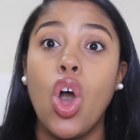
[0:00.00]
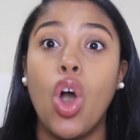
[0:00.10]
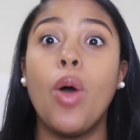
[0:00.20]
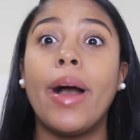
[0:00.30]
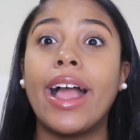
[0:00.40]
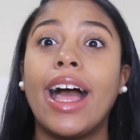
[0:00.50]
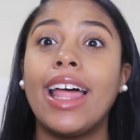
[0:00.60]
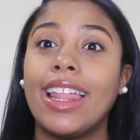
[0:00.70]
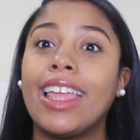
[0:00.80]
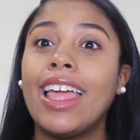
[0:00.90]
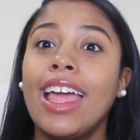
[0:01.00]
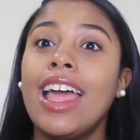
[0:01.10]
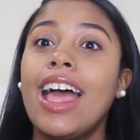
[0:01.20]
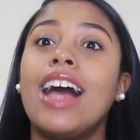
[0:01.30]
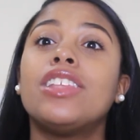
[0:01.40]
oh my god. Like,
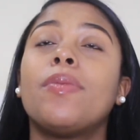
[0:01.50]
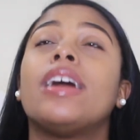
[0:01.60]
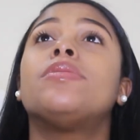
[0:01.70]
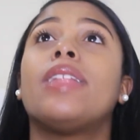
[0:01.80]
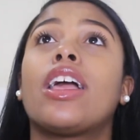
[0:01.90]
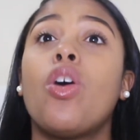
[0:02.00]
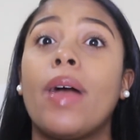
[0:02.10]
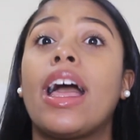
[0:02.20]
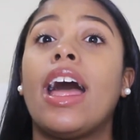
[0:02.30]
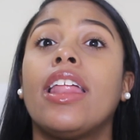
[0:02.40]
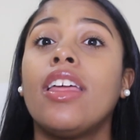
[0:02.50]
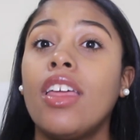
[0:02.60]
I told my husband, like, oh my god,